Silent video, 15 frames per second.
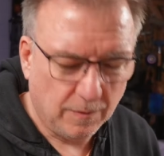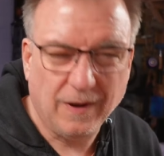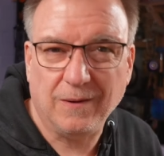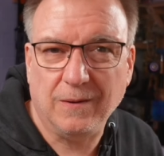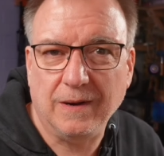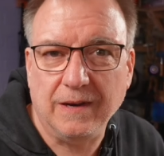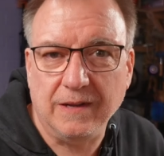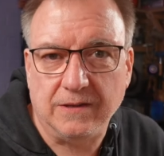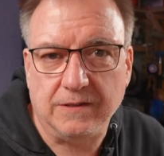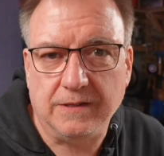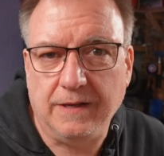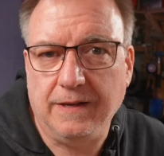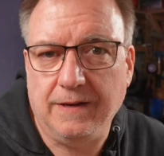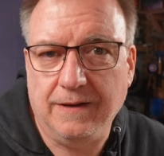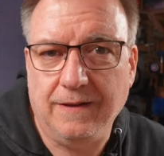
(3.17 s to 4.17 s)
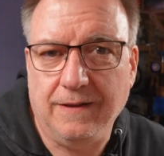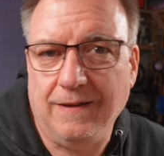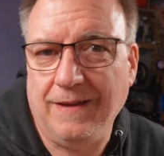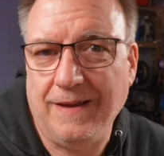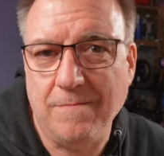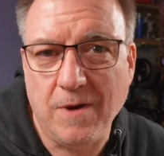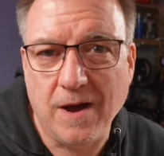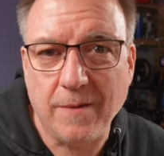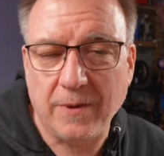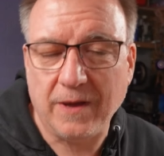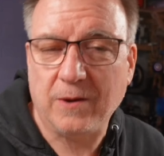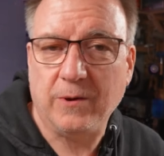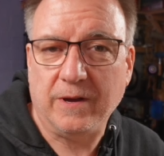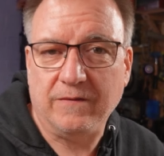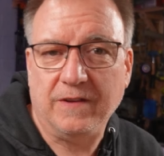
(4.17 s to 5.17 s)
Oh, look, it might be a
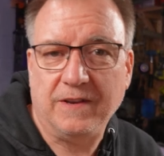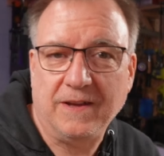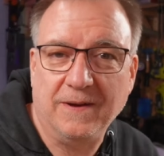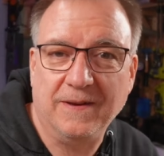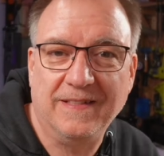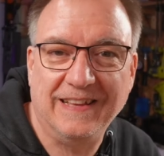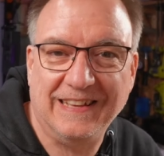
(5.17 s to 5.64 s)
quick video.